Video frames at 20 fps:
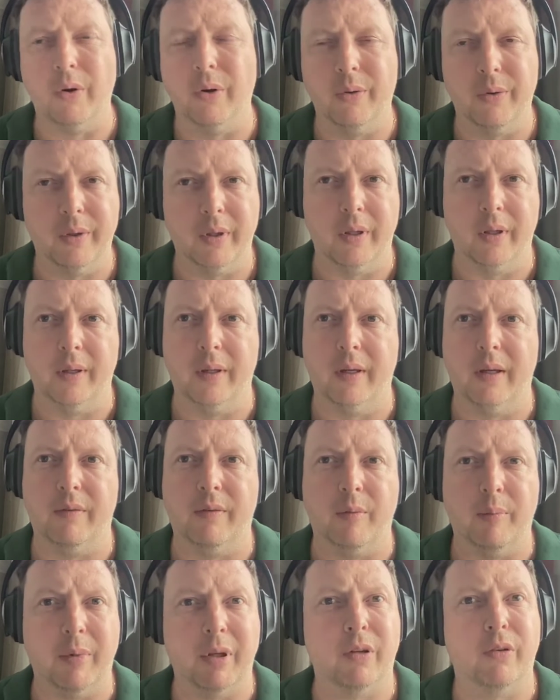you'll
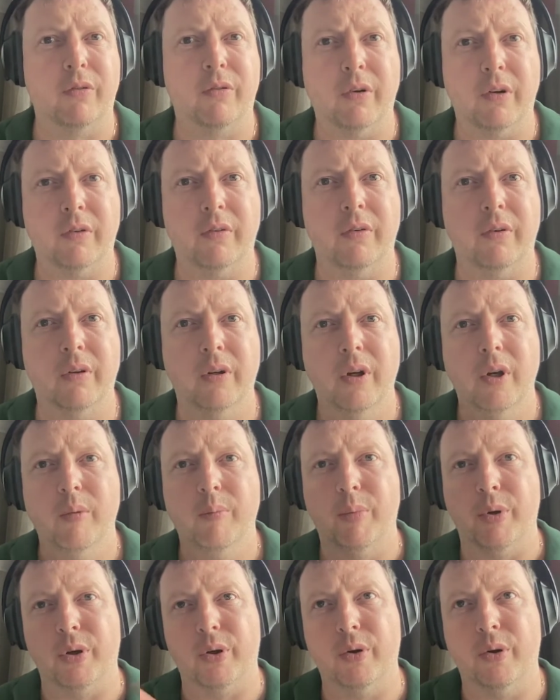have a metal structure,
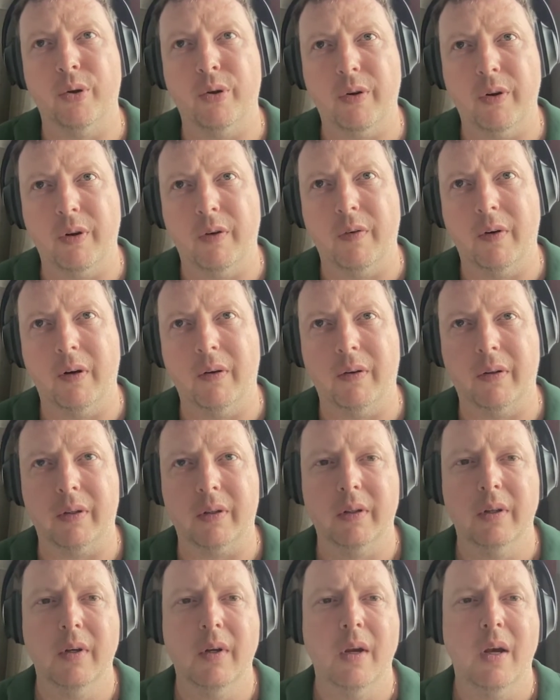put concrete around
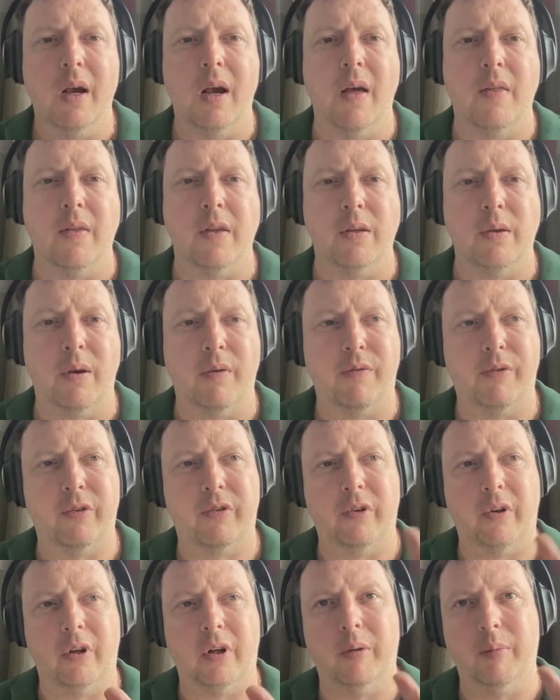it, and then you have
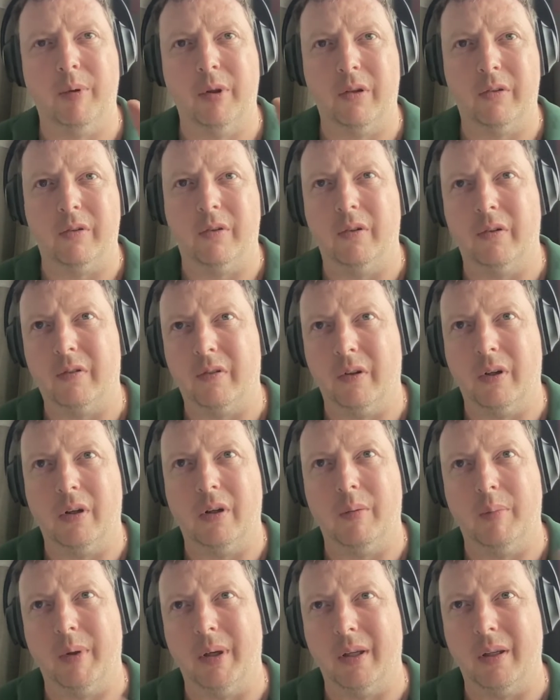facade elements on the
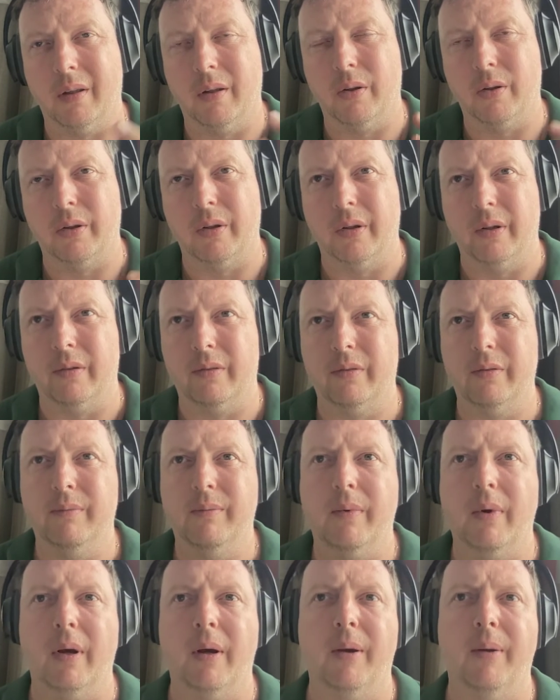side to make it look nice.
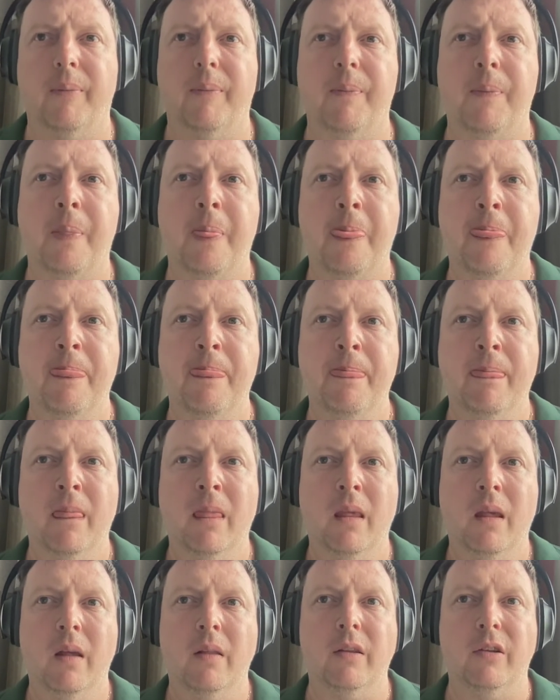
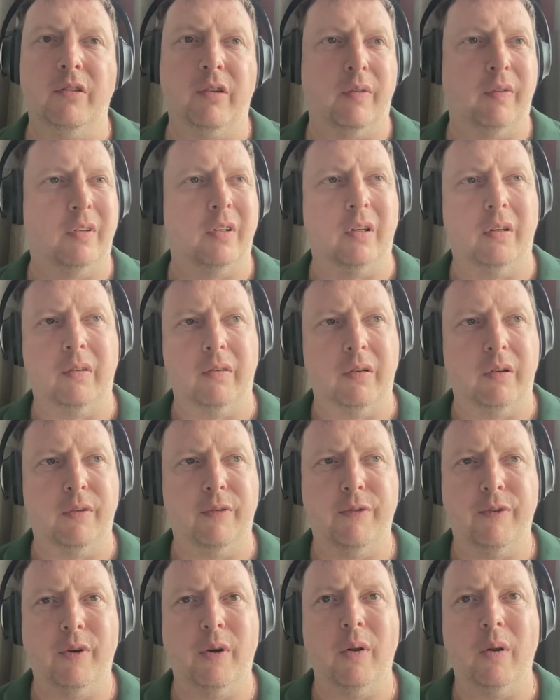These have a tendency
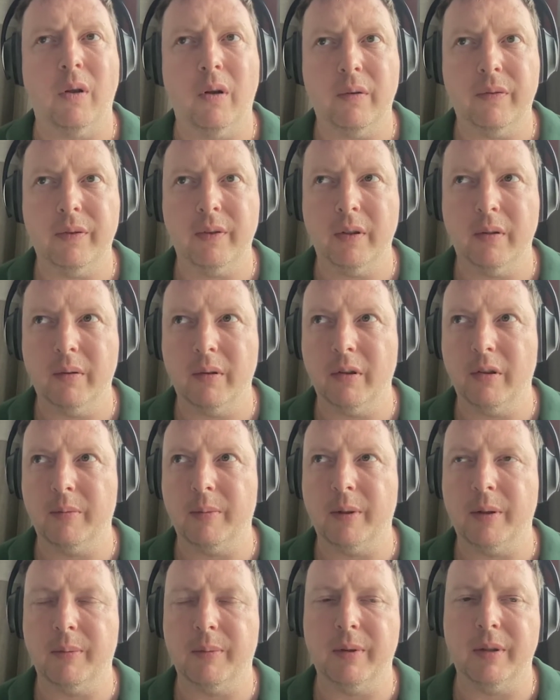to fall off nowadays,
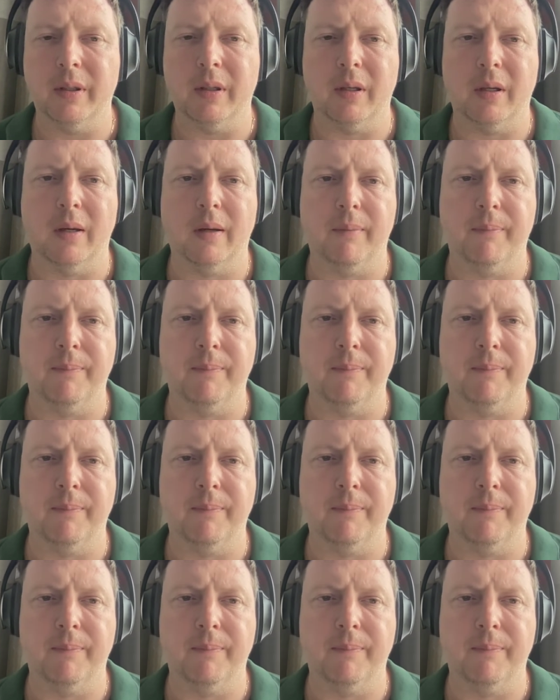by the way.